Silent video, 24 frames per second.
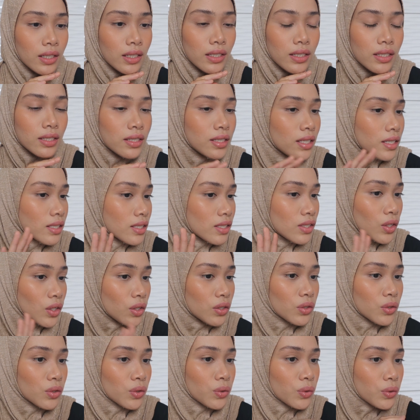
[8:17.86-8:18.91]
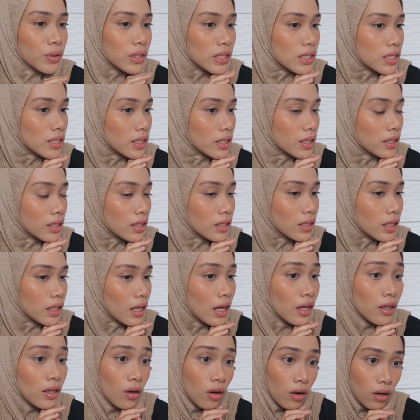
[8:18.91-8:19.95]
it does not creasing
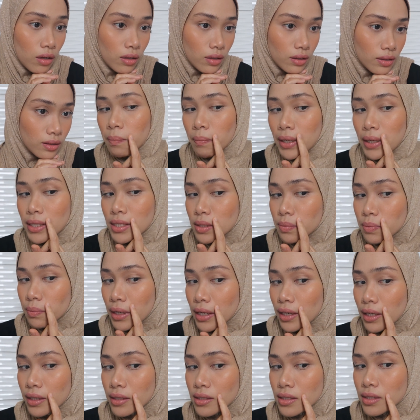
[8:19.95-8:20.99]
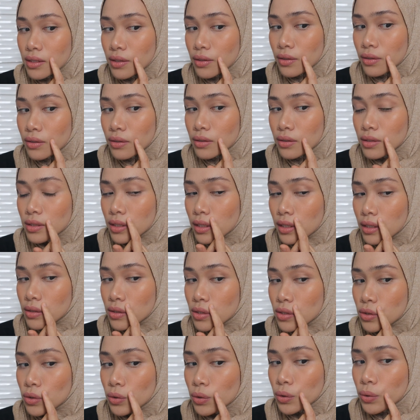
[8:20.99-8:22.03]
at all. My smile lines here
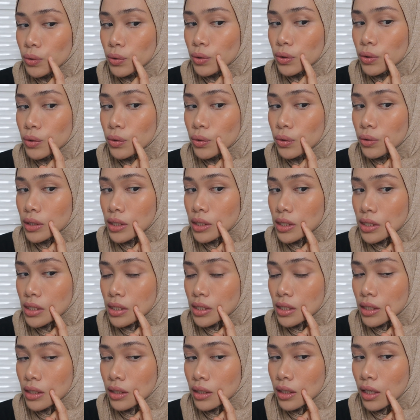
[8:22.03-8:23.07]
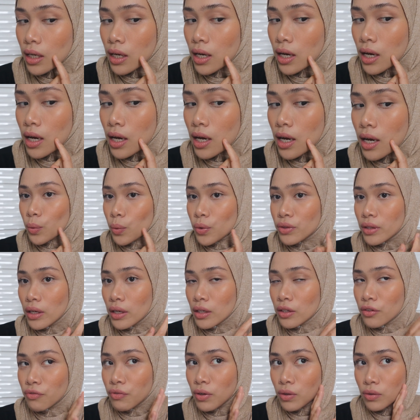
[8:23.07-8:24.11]
tends to look creasing with
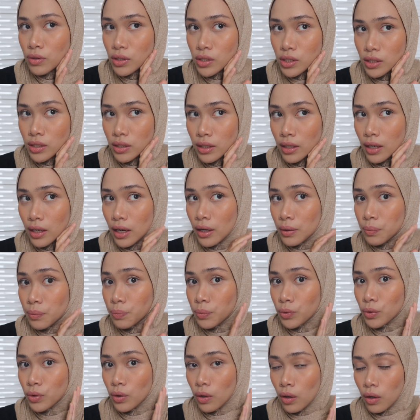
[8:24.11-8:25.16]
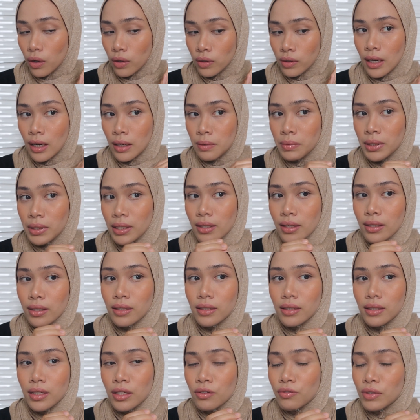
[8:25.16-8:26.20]
any foundation that I put on. I mean, like
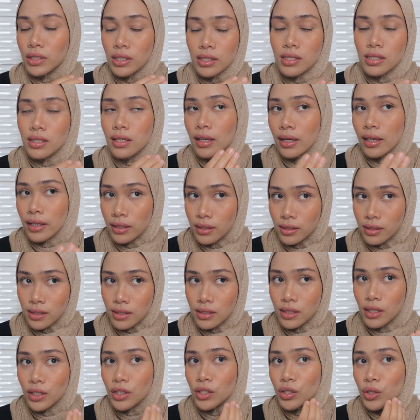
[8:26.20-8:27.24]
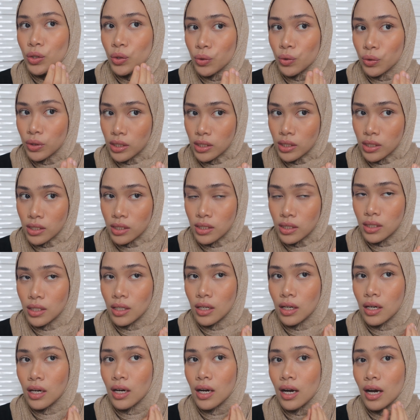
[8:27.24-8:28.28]
even the slightest crease,
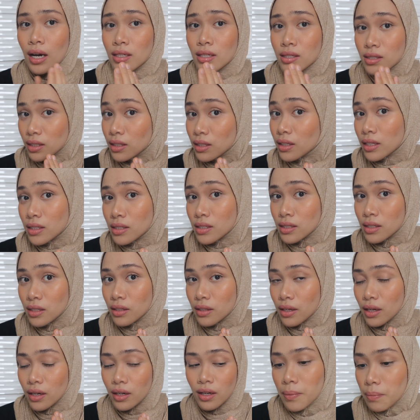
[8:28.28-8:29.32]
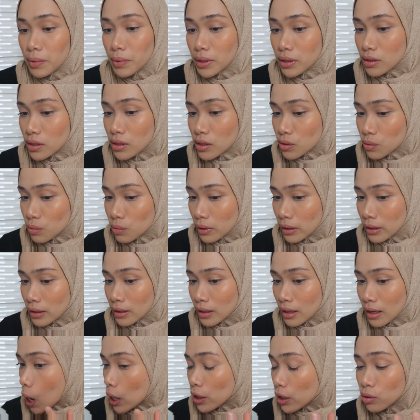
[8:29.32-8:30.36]
I still can see that. But this
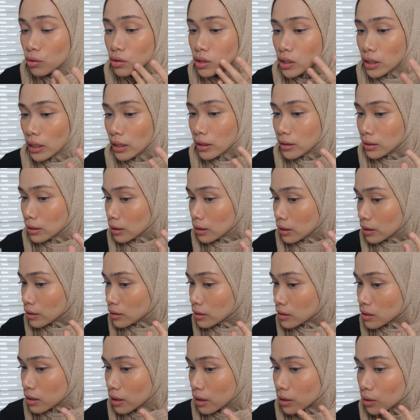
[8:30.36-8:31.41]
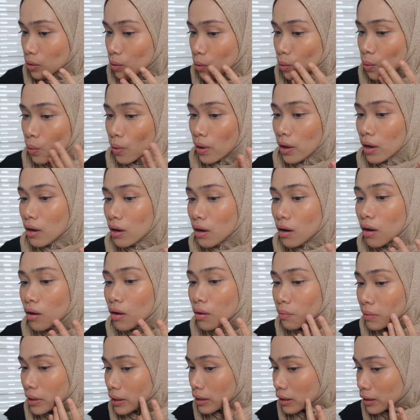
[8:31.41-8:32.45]
one, I don't see any lines. Like, where
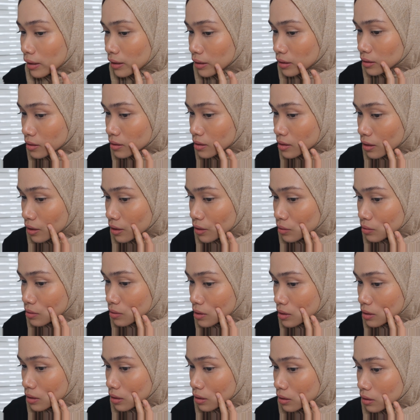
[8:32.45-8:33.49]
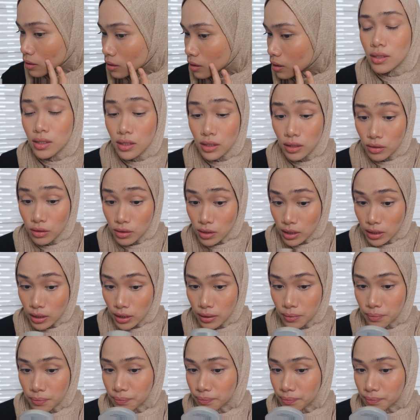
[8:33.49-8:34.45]
are my lines? I don't see it. Seriously.